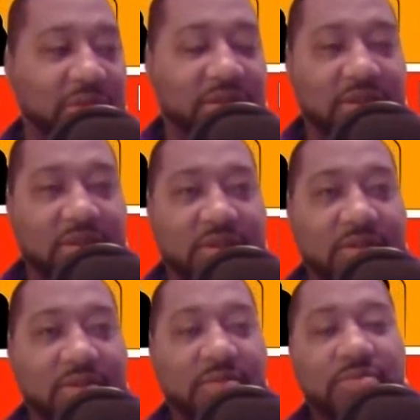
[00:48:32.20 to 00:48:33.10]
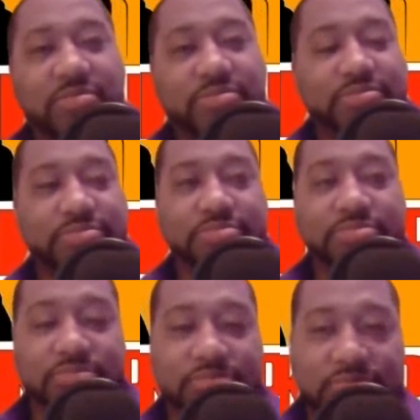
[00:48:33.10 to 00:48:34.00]

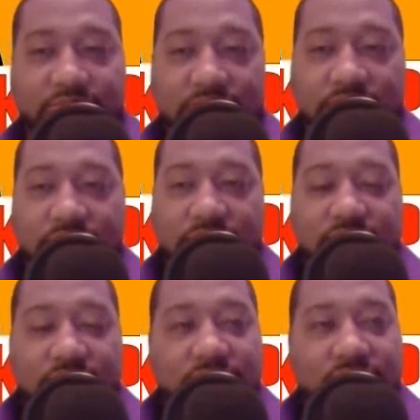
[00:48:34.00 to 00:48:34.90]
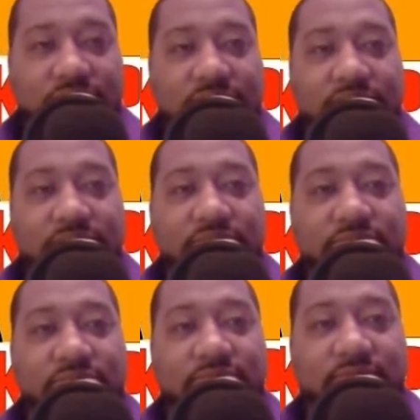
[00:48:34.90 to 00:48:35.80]

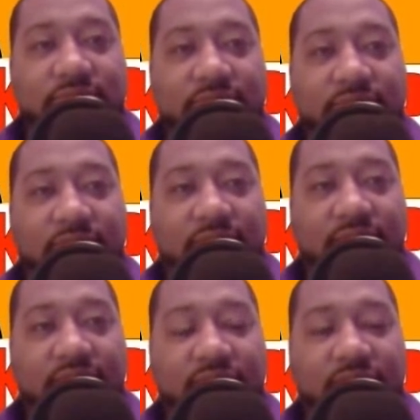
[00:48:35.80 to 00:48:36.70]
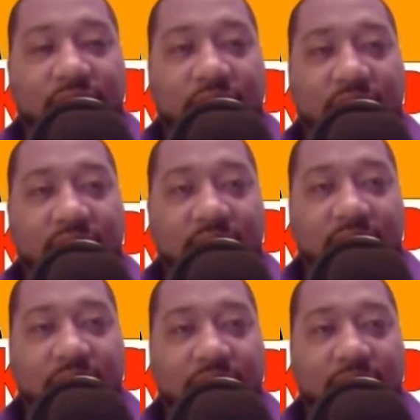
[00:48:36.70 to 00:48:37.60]

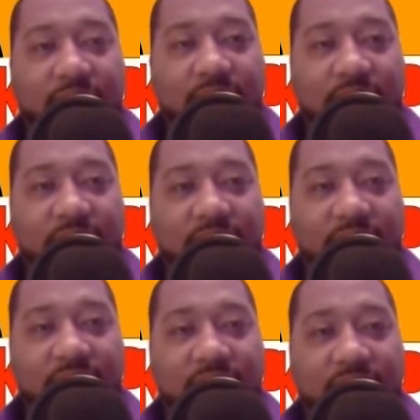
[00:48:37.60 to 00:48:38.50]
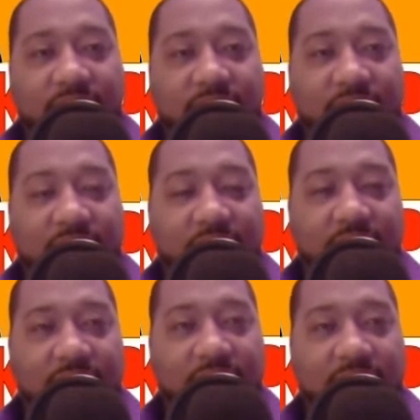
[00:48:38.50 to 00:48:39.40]

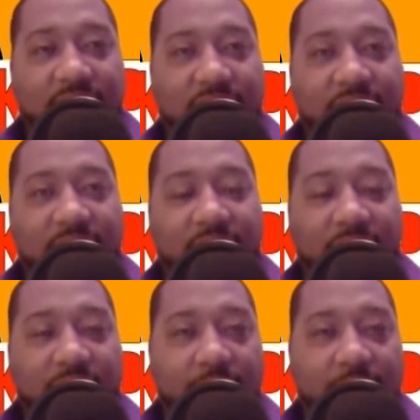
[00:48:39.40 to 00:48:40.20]
[no speech]